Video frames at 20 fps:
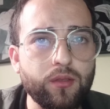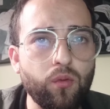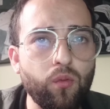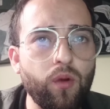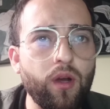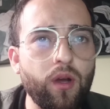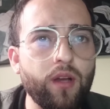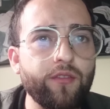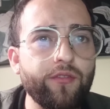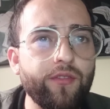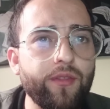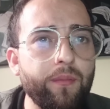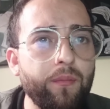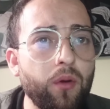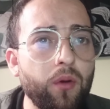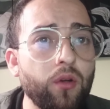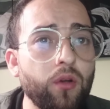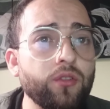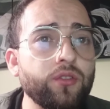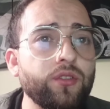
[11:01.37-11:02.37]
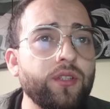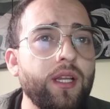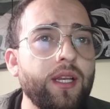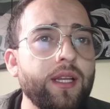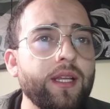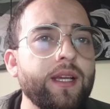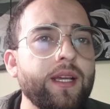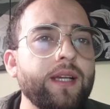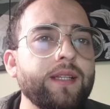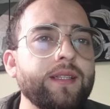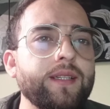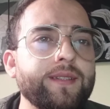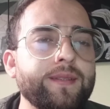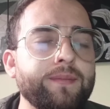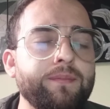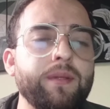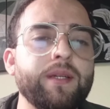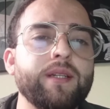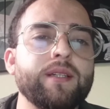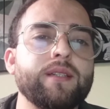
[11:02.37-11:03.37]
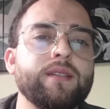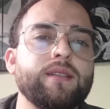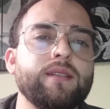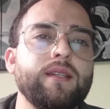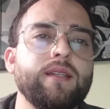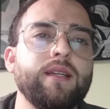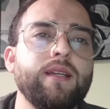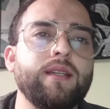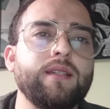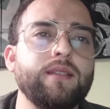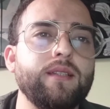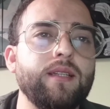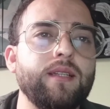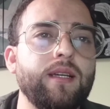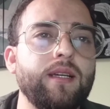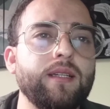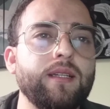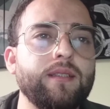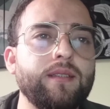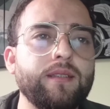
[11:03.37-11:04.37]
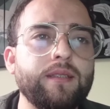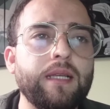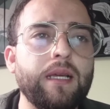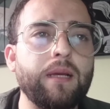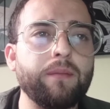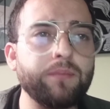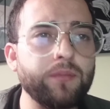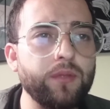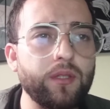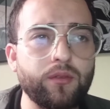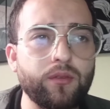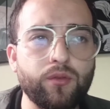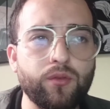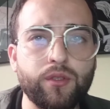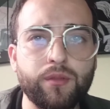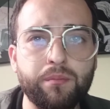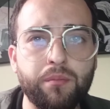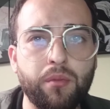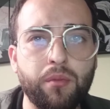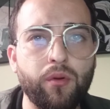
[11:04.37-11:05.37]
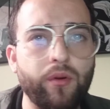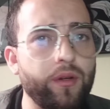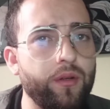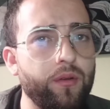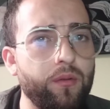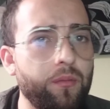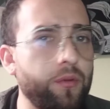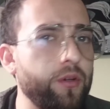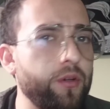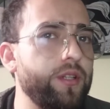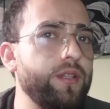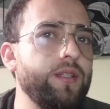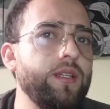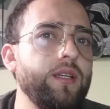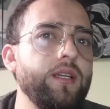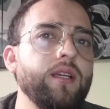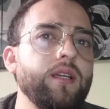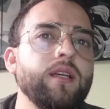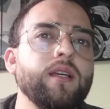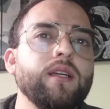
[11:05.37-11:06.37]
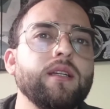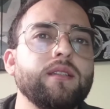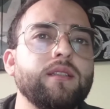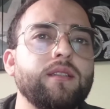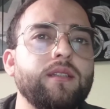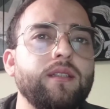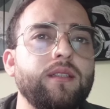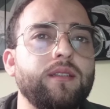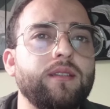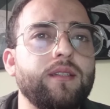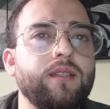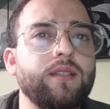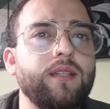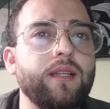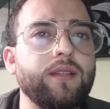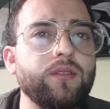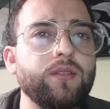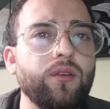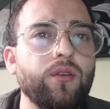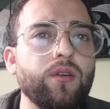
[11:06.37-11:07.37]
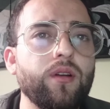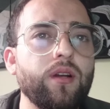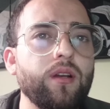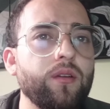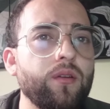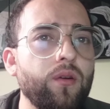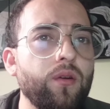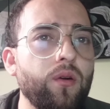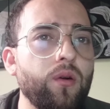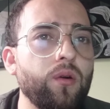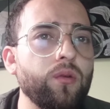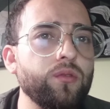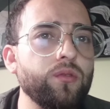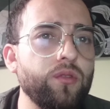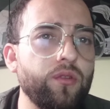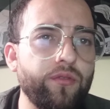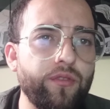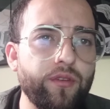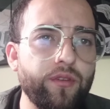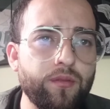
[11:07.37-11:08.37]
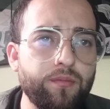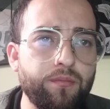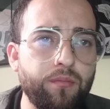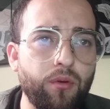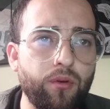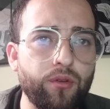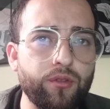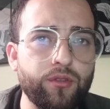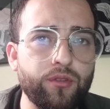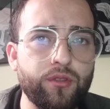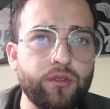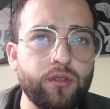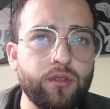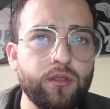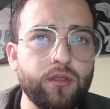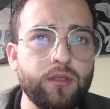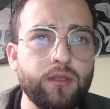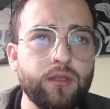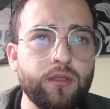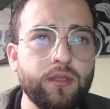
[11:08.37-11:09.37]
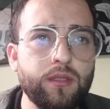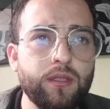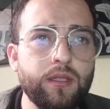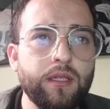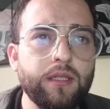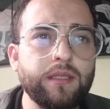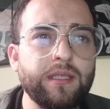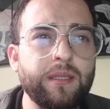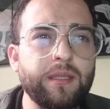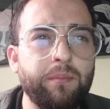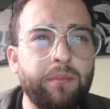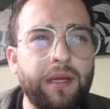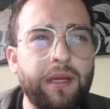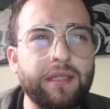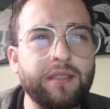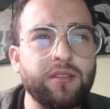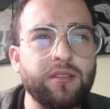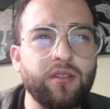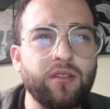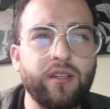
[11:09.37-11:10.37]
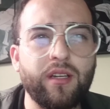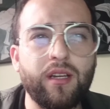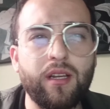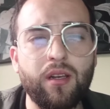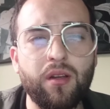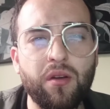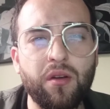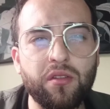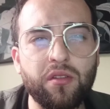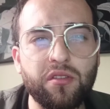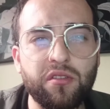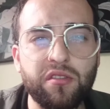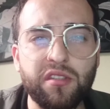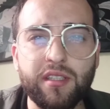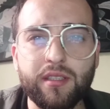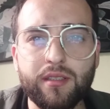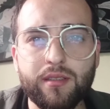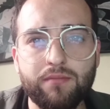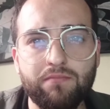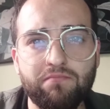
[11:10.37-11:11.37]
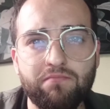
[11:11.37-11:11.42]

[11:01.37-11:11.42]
one of the most delicate aspects in the step to export a commodity, since the total cost of export depends on a lot on it.